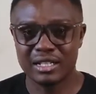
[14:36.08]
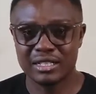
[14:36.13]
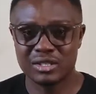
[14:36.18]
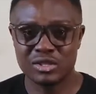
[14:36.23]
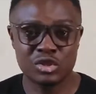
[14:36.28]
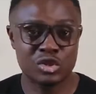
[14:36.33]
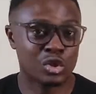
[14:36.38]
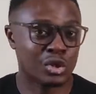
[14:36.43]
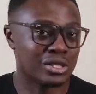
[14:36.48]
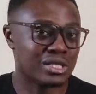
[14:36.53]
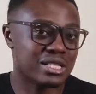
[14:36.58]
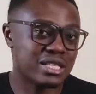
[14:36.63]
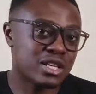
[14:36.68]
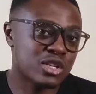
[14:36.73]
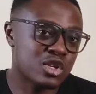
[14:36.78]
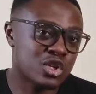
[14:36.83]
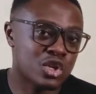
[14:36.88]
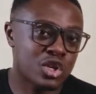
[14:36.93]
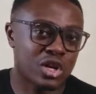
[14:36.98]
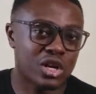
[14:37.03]

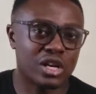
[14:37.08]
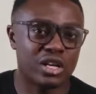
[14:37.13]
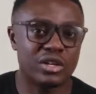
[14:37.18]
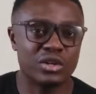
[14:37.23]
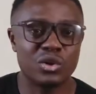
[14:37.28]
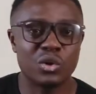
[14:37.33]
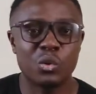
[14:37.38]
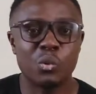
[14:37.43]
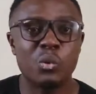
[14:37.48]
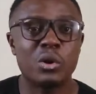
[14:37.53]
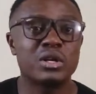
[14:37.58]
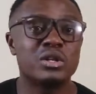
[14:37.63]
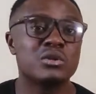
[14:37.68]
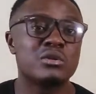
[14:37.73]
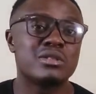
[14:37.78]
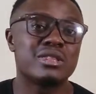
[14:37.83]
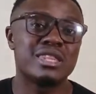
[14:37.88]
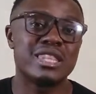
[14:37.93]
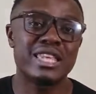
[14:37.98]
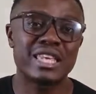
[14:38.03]
suggestion or what
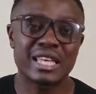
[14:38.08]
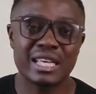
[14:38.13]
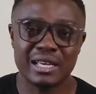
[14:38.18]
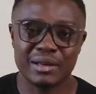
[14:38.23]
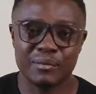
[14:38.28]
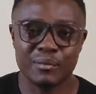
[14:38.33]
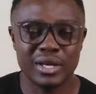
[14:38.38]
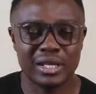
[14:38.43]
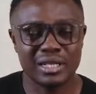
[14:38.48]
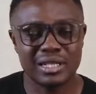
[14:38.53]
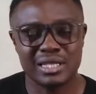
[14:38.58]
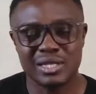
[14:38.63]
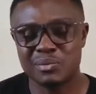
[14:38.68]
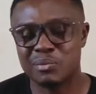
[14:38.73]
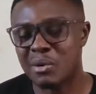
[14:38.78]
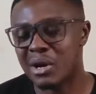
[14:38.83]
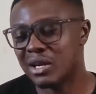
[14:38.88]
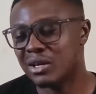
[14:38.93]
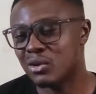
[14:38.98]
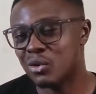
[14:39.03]
you think can make the
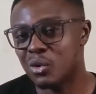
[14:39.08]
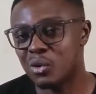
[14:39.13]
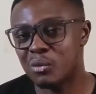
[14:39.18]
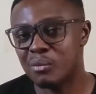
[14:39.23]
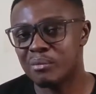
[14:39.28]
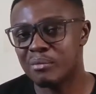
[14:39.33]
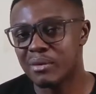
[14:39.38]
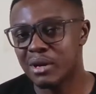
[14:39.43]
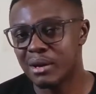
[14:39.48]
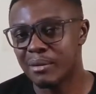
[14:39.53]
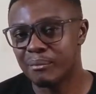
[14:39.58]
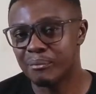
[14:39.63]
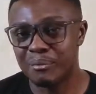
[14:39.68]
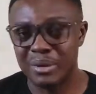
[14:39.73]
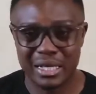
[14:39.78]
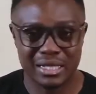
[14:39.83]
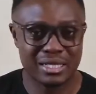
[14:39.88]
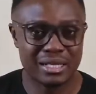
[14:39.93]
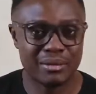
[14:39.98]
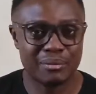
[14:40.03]
smart home
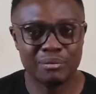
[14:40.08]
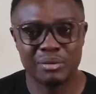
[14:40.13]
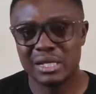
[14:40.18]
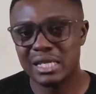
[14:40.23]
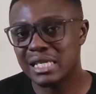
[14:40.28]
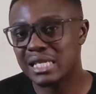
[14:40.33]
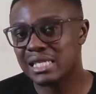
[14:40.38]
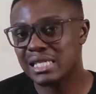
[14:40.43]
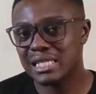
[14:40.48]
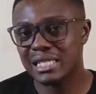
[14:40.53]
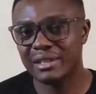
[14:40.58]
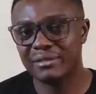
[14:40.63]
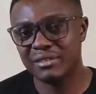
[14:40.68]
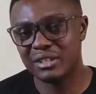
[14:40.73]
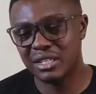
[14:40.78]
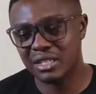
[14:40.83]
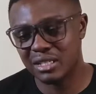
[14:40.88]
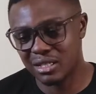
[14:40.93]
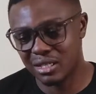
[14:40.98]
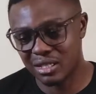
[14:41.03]
better. Please
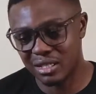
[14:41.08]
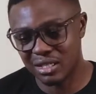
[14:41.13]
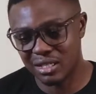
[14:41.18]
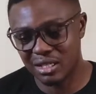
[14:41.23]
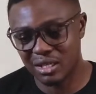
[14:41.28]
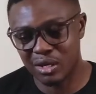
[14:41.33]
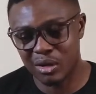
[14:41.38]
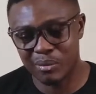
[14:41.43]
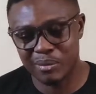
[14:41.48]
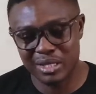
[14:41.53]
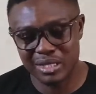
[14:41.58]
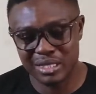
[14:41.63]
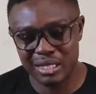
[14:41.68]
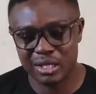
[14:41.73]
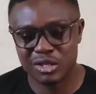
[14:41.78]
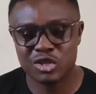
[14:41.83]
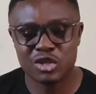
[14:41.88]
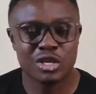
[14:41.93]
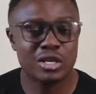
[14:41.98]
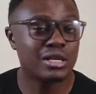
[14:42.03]
leave it in the comment
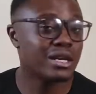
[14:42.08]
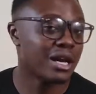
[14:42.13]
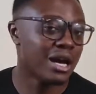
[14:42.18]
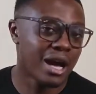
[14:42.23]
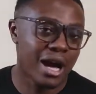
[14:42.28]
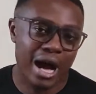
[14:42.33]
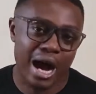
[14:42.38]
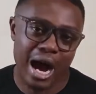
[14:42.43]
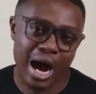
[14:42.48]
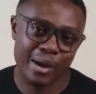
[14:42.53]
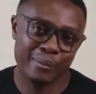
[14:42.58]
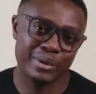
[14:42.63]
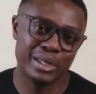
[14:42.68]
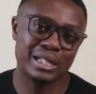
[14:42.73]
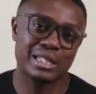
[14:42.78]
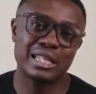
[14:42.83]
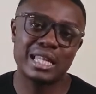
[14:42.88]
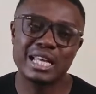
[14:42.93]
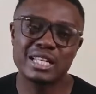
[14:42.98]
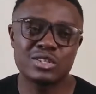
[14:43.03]
section. I'll
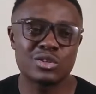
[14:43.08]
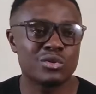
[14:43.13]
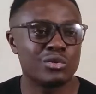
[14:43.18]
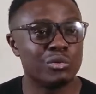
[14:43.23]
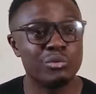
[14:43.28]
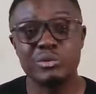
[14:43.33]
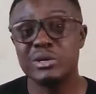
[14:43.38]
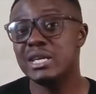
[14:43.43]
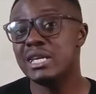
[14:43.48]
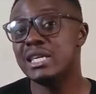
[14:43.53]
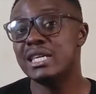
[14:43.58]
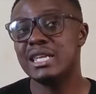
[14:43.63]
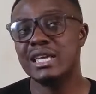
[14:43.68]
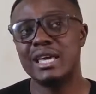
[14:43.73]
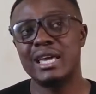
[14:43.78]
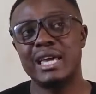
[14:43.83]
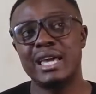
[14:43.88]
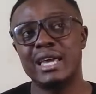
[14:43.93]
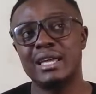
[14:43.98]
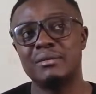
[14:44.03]
be glad to
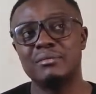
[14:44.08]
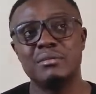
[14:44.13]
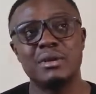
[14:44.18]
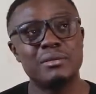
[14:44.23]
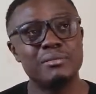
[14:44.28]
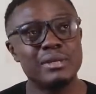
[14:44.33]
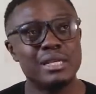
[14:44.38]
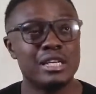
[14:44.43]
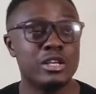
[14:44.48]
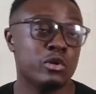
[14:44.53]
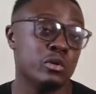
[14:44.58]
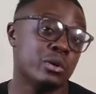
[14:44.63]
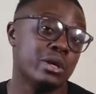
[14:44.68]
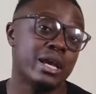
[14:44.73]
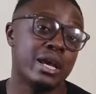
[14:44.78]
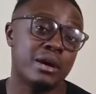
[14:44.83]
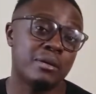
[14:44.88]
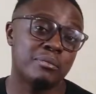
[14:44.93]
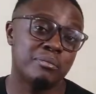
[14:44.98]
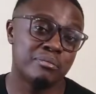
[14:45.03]
read, and maybe it
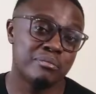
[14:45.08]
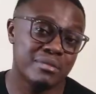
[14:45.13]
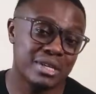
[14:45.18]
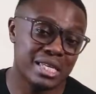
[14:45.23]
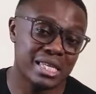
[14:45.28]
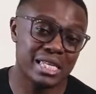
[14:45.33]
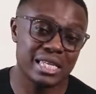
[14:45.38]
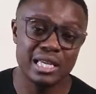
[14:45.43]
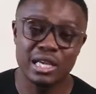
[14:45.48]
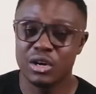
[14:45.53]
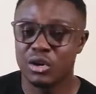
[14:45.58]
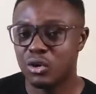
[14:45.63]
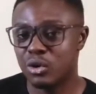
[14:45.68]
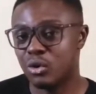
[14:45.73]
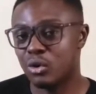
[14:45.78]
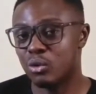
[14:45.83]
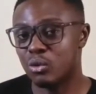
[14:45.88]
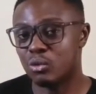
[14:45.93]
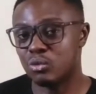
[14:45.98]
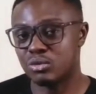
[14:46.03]
would help me
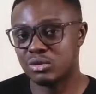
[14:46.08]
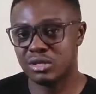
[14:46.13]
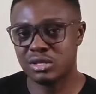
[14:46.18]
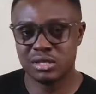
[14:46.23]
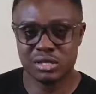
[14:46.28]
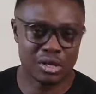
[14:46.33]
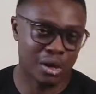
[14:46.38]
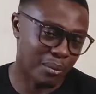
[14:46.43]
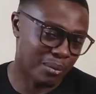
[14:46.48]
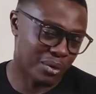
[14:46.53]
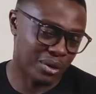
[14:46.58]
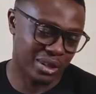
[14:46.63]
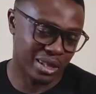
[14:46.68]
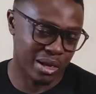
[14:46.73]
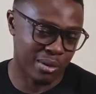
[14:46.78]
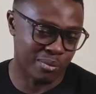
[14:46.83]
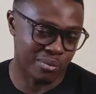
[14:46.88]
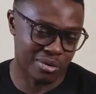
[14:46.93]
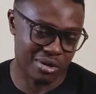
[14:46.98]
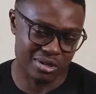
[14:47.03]
or some
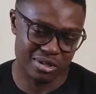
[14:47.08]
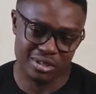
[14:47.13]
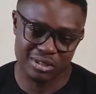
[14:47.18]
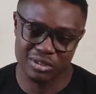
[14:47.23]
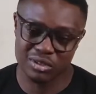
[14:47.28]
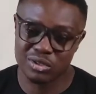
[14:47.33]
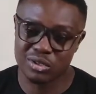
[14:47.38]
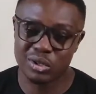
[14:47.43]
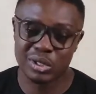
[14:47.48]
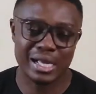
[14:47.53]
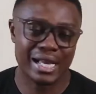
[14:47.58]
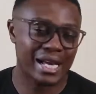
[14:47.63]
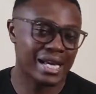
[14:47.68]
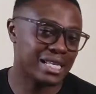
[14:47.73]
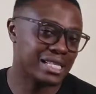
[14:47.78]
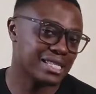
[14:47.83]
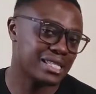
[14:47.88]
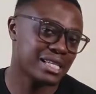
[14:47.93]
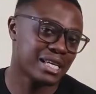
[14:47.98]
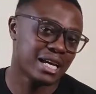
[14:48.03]
other person. So
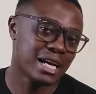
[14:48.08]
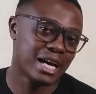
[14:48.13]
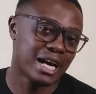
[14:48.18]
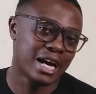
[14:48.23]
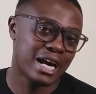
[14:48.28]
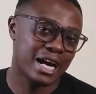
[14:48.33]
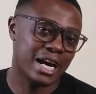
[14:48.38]
guys,